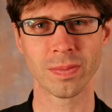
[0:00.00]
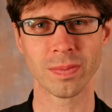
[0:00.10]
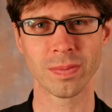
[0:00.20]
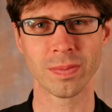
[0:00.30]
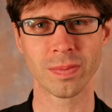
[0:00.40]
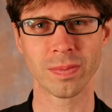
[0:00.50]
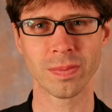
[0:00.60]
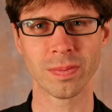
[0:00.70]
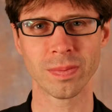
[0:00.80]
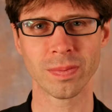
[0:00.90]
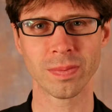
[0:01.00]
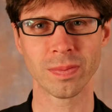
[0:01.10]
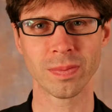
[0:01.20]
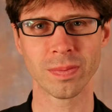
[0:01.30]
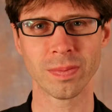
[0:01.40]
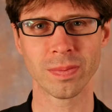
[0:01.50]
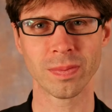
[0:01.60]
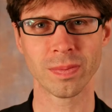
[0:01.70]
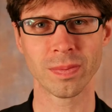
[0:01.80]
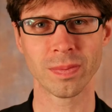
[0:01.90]

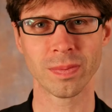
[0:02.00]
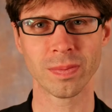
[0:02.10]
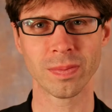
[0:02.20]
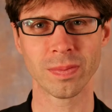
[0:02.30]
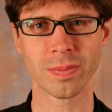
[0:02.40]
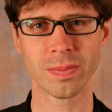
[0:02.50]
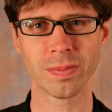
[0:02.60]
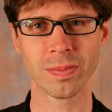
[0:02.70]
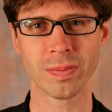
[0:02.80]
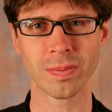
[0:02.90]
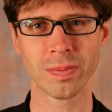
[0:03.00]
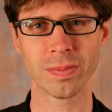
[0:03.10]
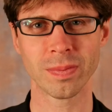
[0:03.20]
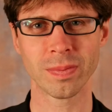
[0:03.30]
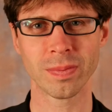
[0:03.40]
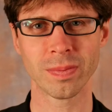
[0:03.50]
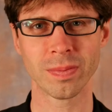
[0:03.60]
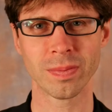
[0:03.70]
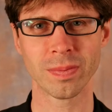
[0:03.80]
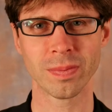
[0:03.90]

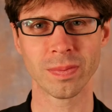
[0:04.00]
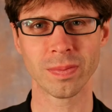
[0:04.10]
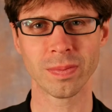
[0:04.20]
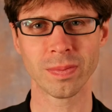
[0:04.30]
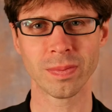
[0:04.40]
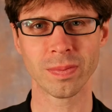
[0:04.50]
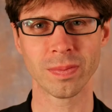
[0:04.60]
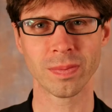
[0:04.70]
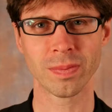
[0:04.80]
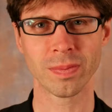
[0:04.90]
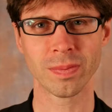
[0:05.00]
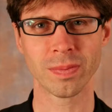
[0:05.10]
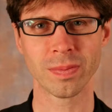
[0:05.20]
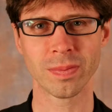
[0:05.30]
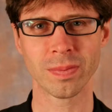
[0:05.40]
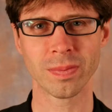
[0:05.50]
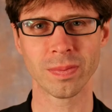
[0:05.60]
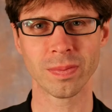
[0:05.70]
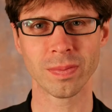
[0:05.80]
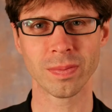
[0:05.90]

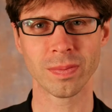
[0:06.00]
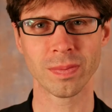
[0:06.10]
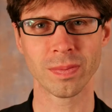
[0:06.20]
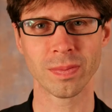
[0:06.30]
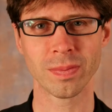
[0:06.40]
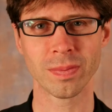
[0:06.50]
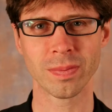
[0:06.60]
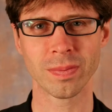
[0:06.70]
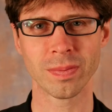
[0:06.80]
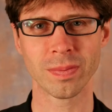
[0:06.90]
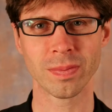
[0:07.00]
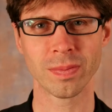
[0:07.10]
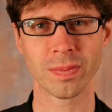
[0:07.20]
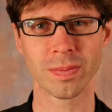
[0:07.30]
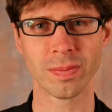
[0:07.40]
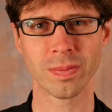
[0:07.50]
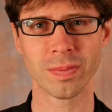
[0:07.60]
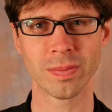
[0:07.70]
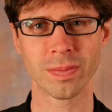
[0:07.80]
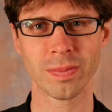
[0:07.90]
No words are spoken by the person on screen.